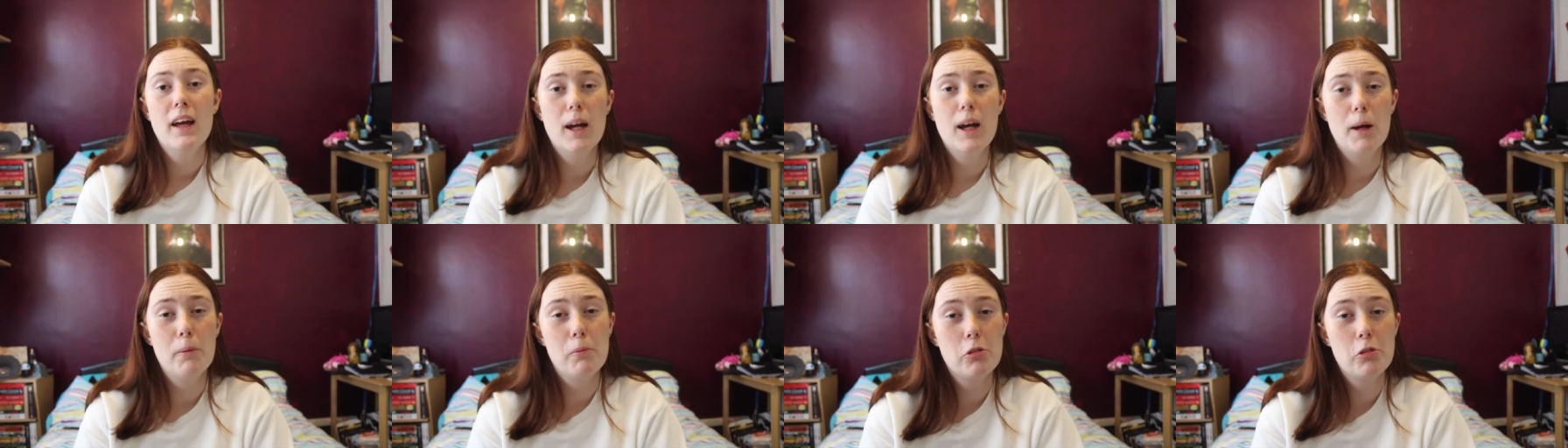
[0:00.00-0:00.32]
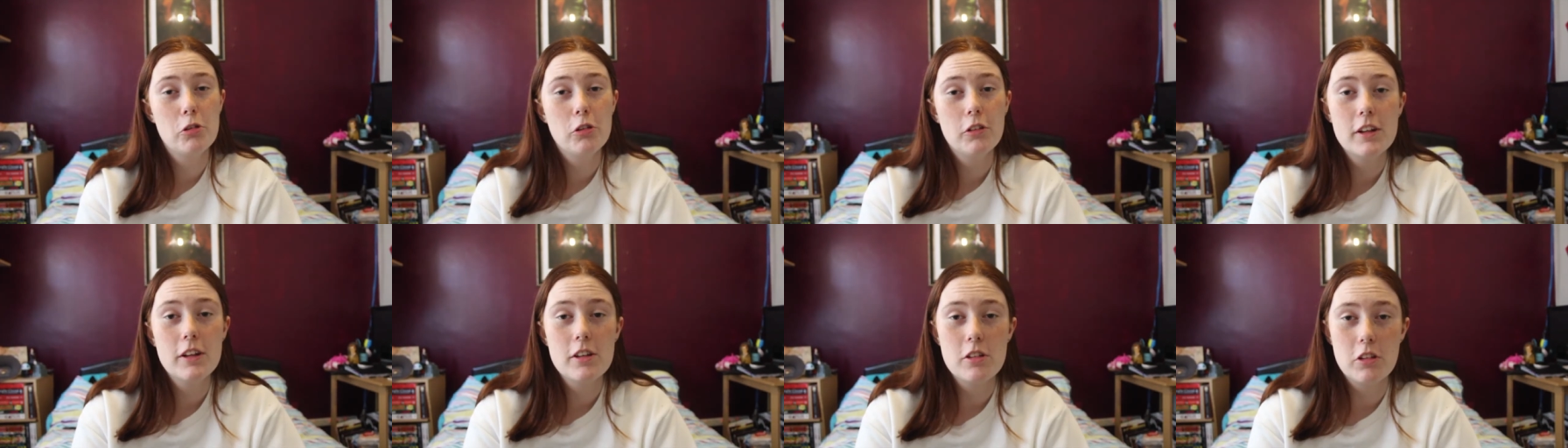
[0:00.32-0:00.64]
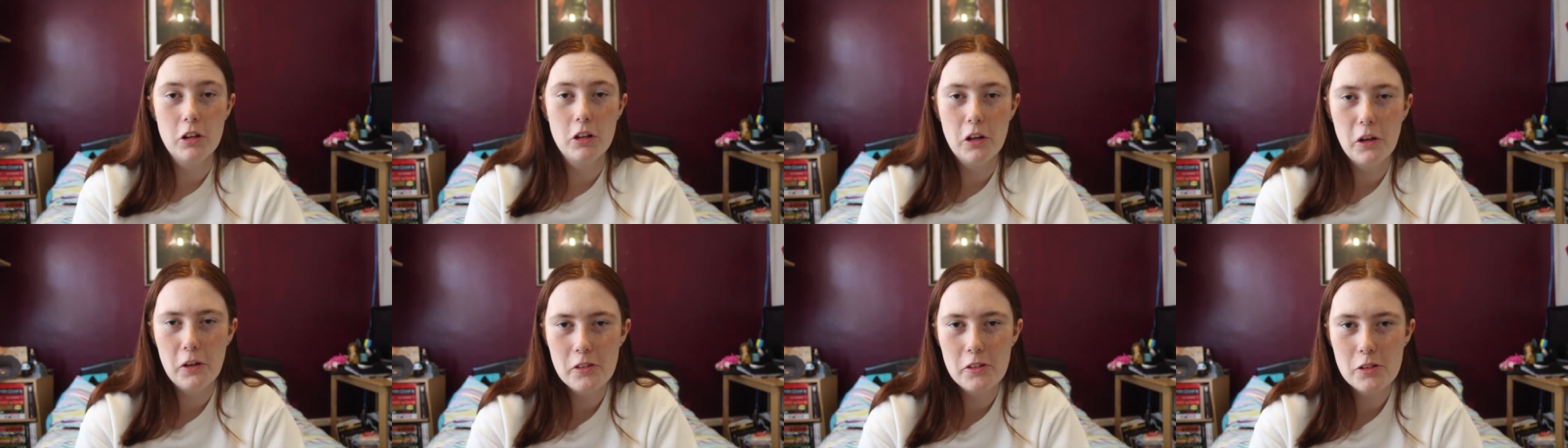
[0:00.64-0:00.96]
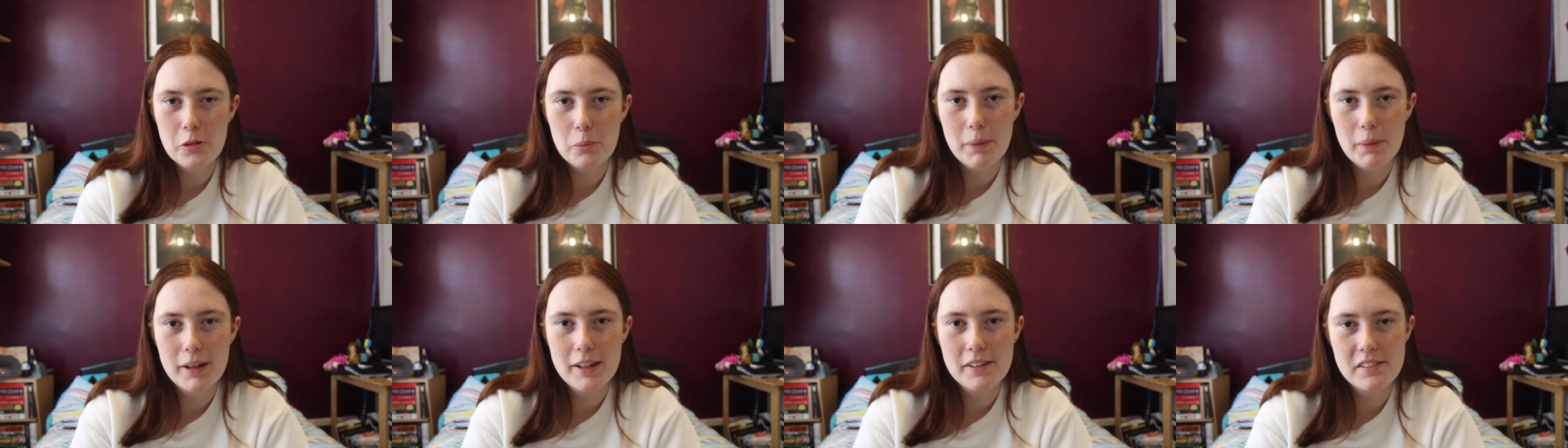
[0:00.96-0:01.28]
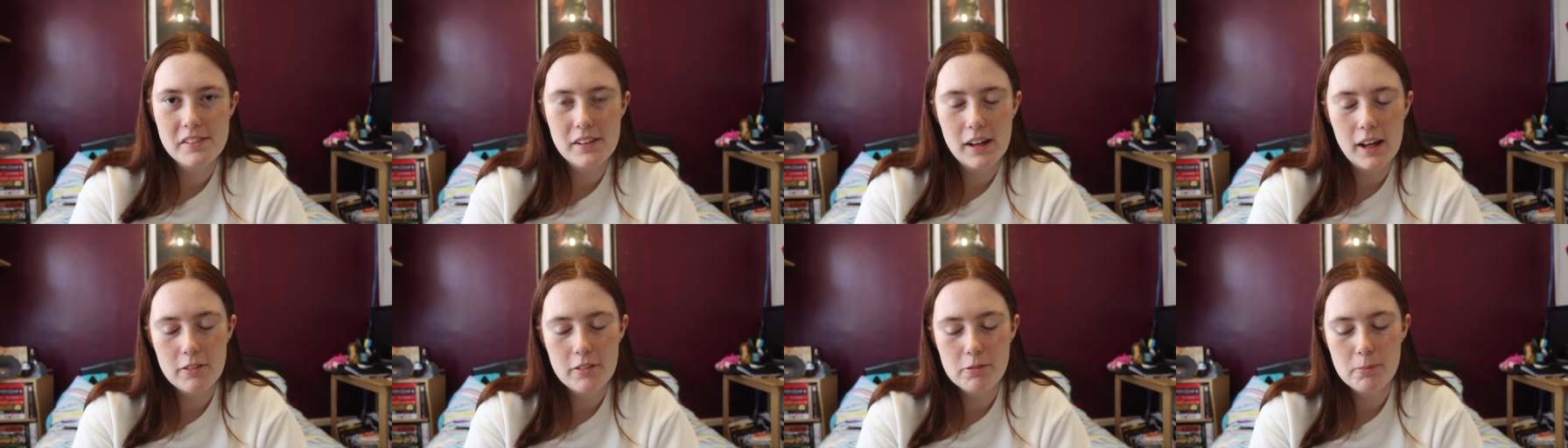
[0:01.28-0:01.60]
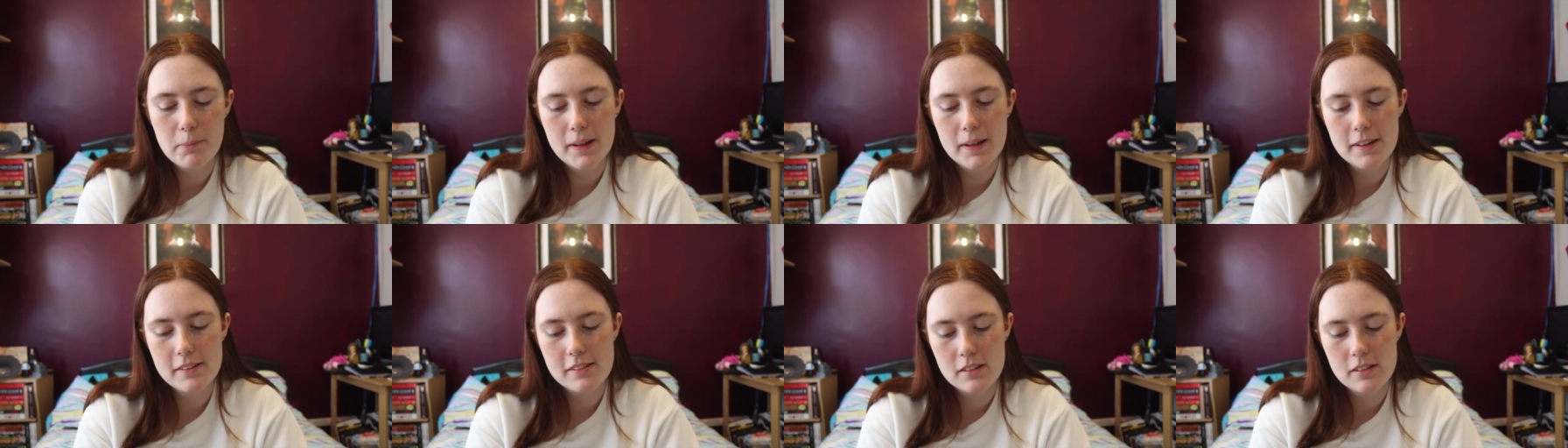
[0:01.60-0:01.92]
I'm sure there's loads of bits that I've
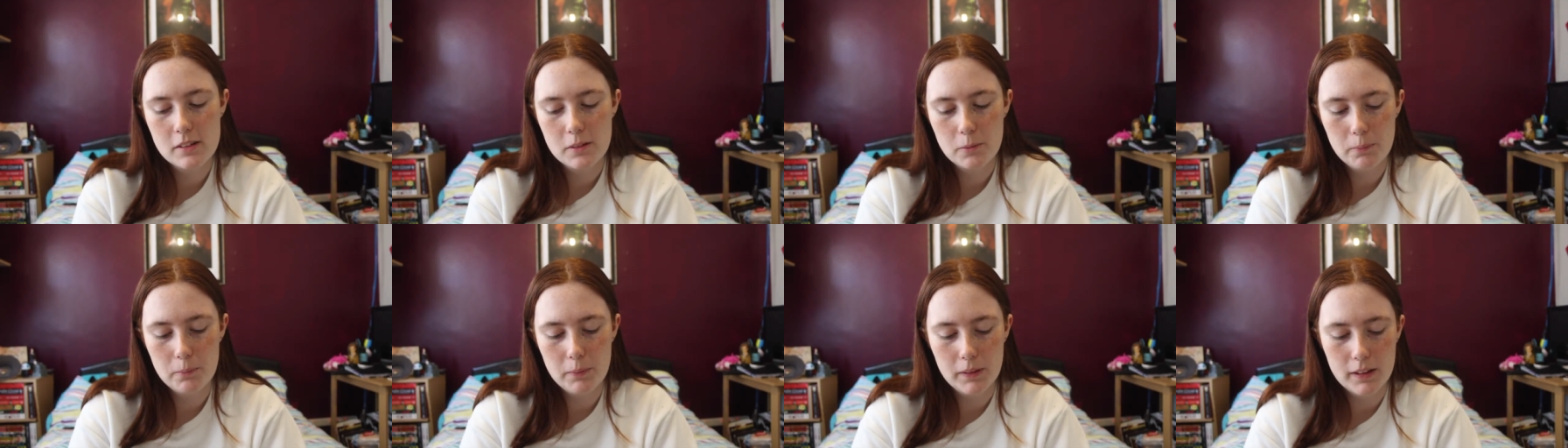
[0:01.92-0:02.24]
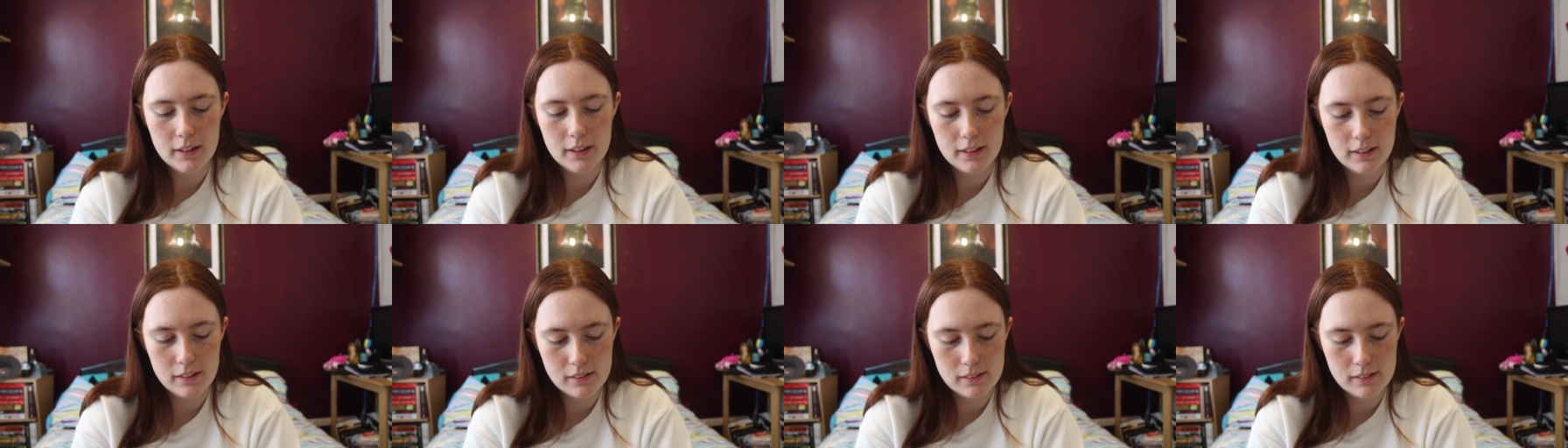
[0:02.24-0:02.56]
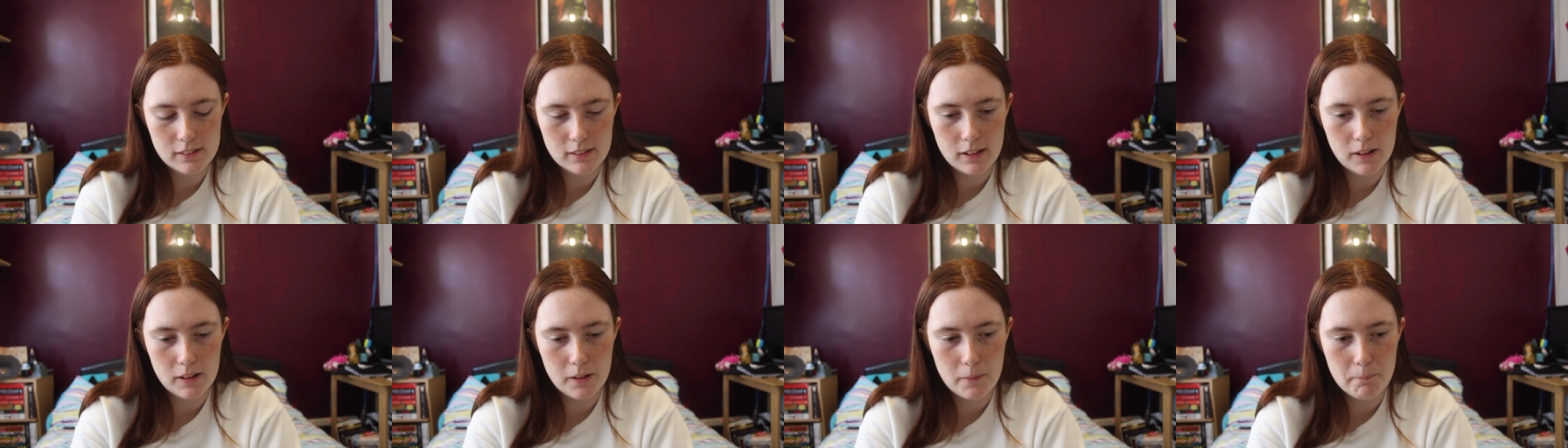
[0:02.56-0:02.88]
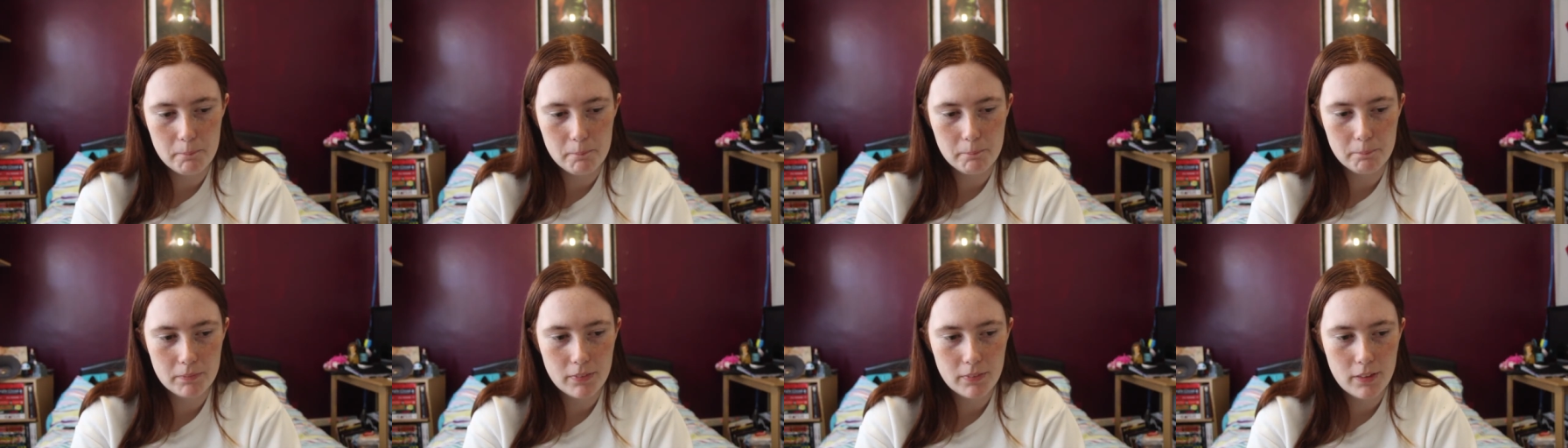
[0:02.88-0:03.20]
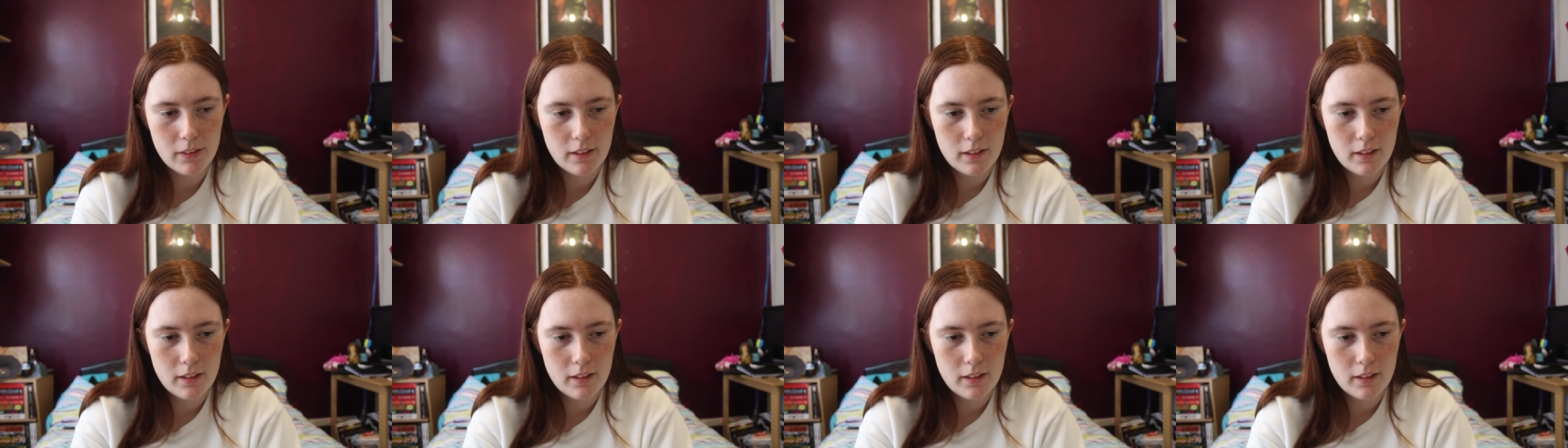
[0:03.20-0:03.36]
missed because, um,